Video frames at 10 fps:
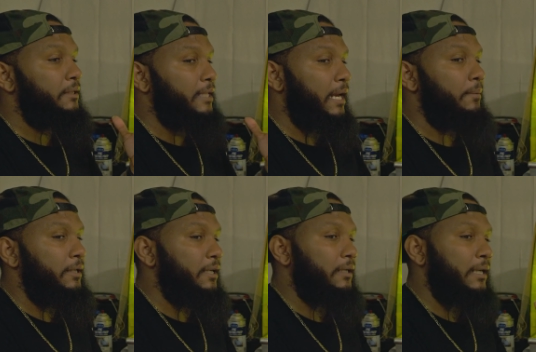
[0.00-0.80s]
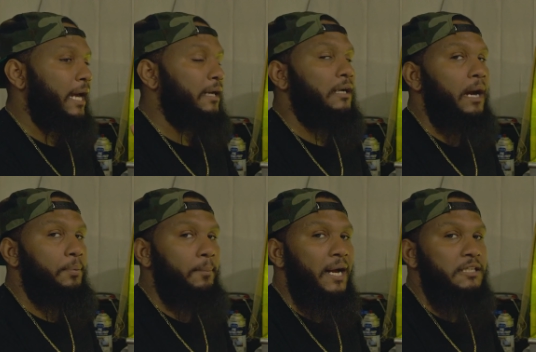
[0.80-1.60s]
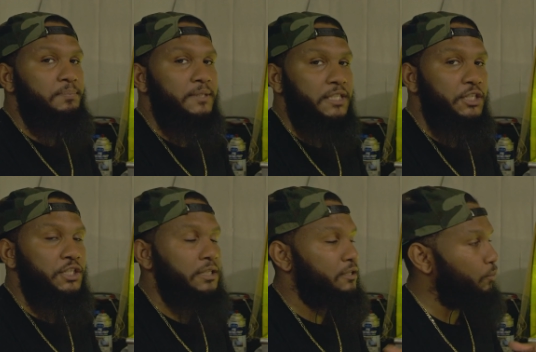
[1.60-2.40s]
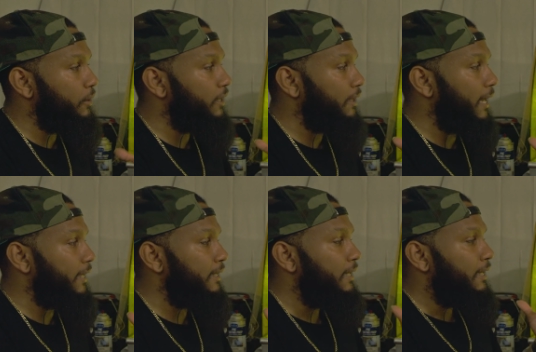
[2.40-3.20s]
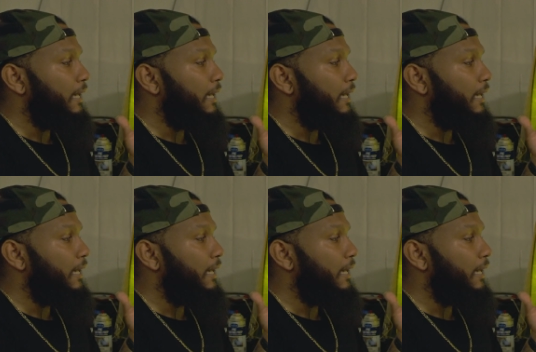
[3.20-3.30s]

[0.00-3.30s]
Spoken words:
a kind of compromised position to where like